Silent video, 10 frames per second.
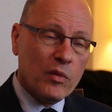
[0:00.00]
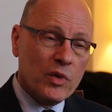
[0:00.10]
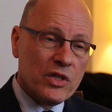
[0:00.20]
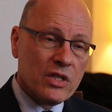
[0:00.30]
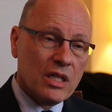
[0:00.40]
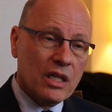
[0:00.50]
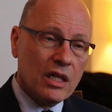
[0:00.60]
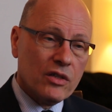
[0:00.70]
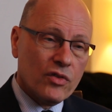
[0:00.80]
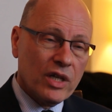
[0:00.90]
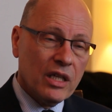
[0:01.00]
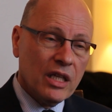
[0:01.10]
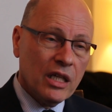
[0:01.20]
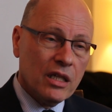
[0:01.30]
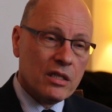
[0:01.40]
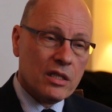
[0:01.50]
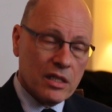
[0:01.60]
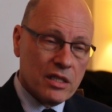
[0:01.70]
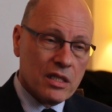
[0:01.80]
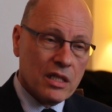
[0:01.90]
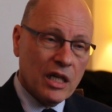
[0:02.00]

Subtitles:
was a trainee solicitor.